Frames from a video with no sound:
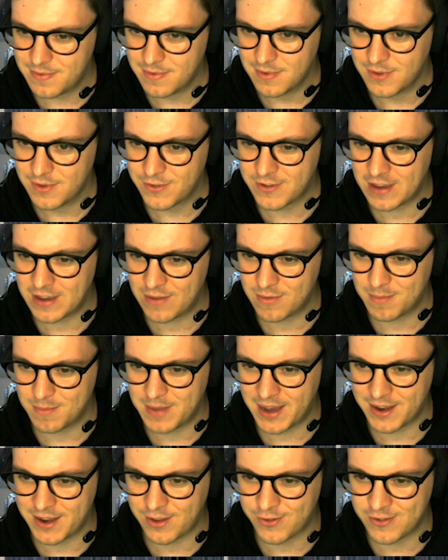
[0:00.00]
7
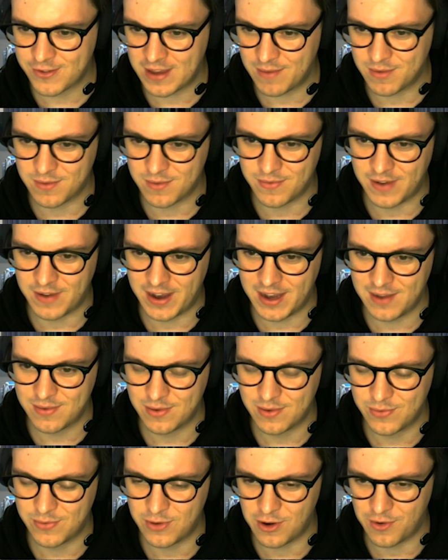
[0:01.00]
mana 7/5
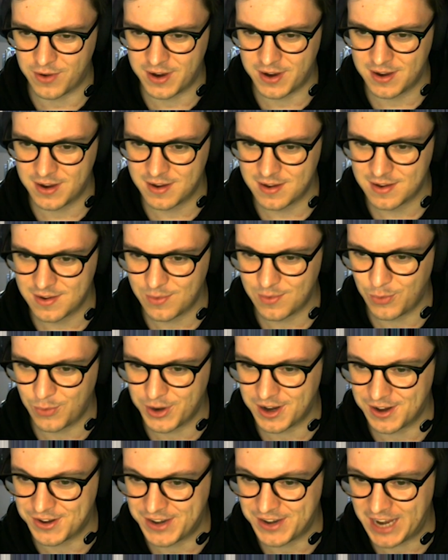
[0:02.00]
Fury with
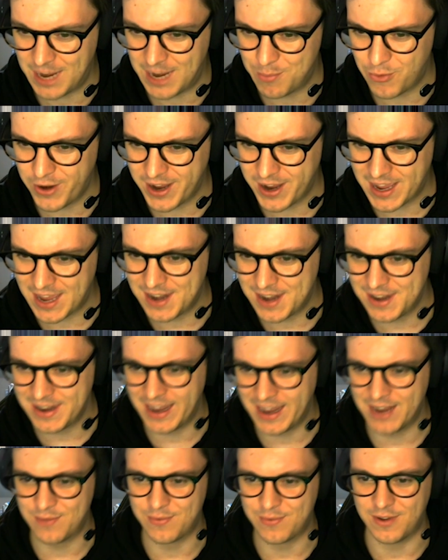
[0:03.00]
a Daybreak and
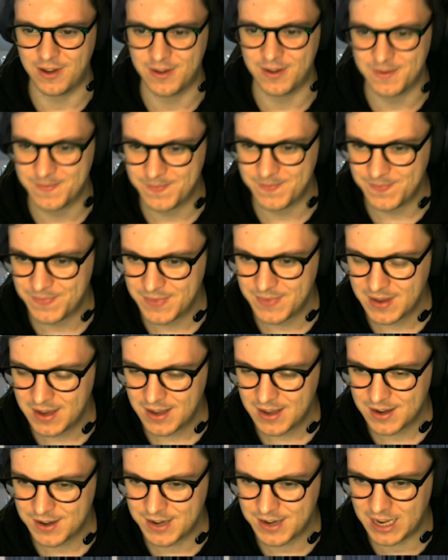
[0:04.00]
Nightfall.
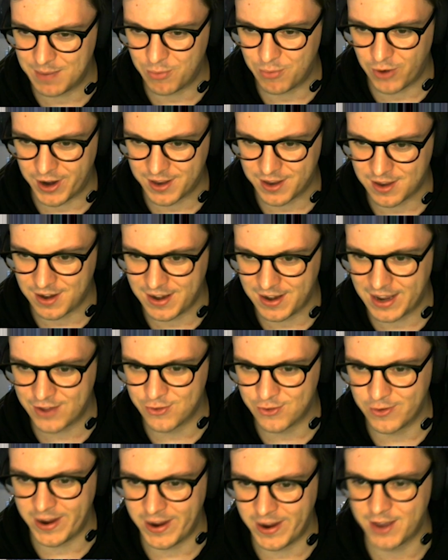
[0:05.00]
Daybreak, the next
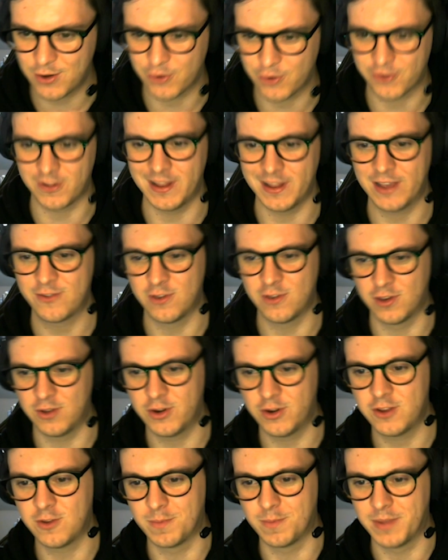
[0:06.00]
dragon or celestial
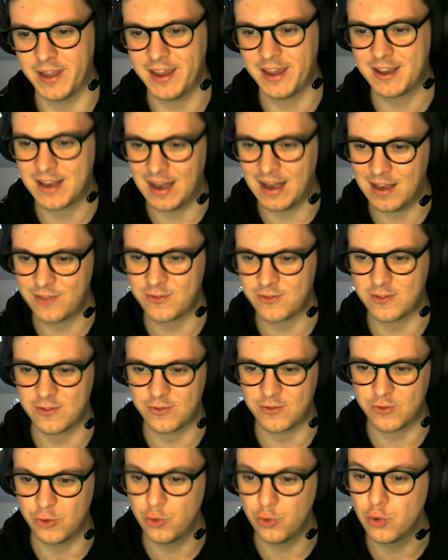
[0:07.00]
unit you play costs
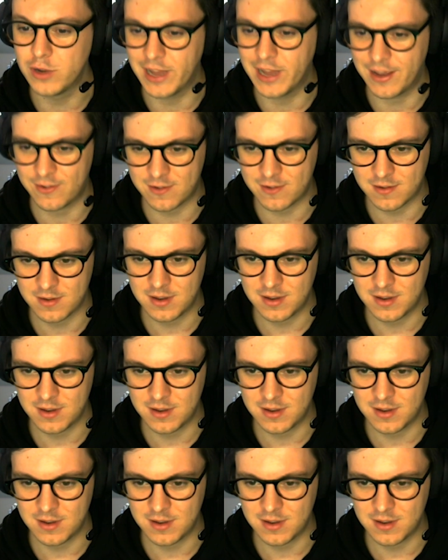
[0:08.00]
2 less.